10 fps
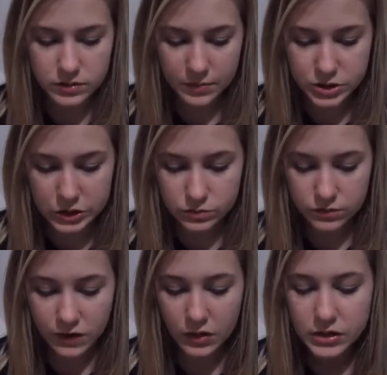Number two,
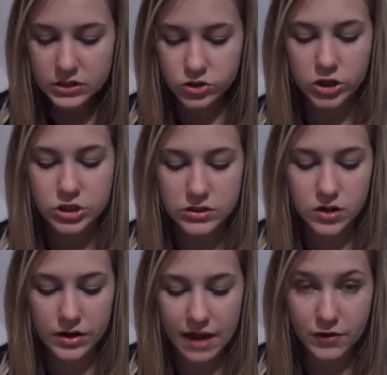follow the instructions
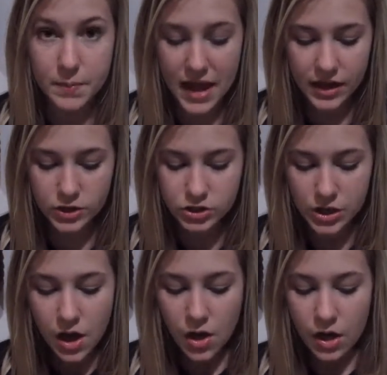on every page.
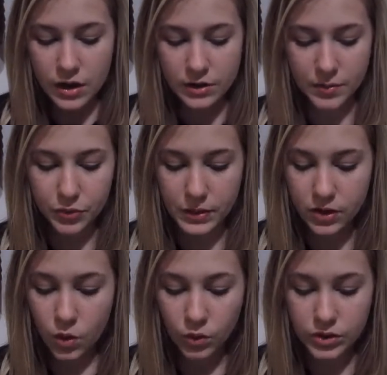Number three,
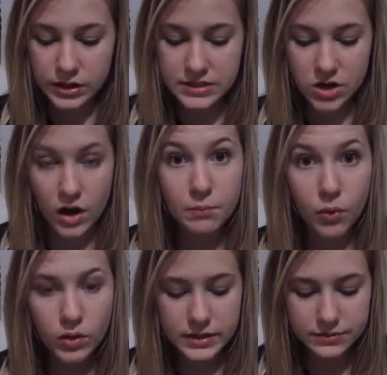order is not
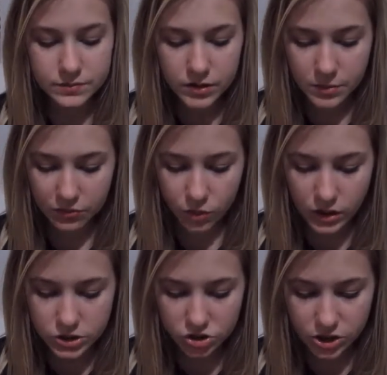important. Number four,
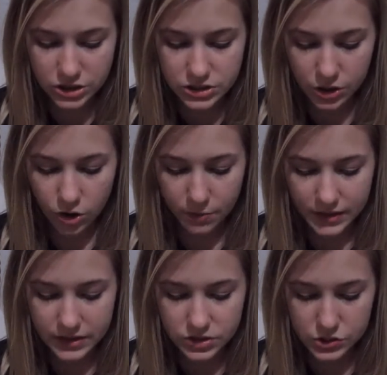instructions are
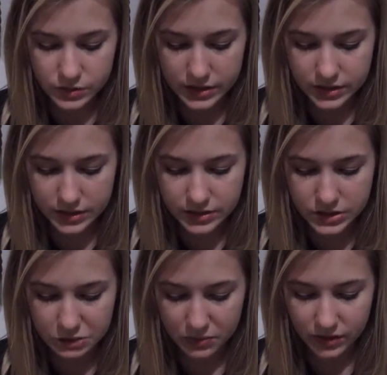open to
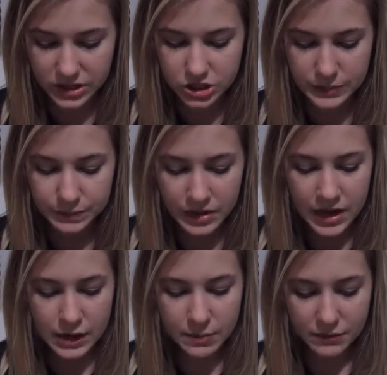interpretation.
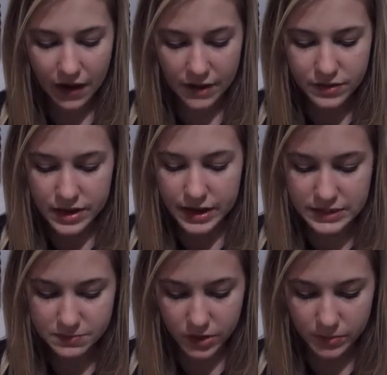Number five,
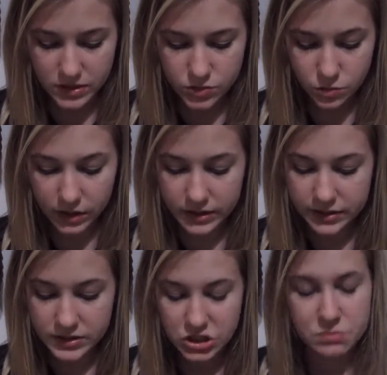experiment. Work
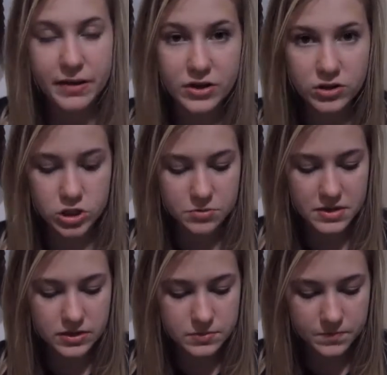against your better
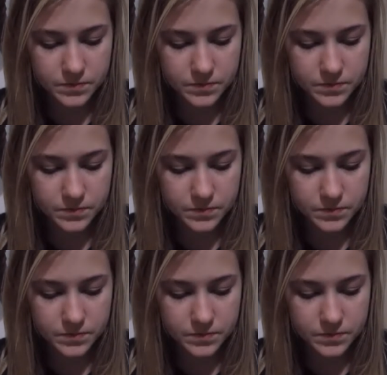judgment.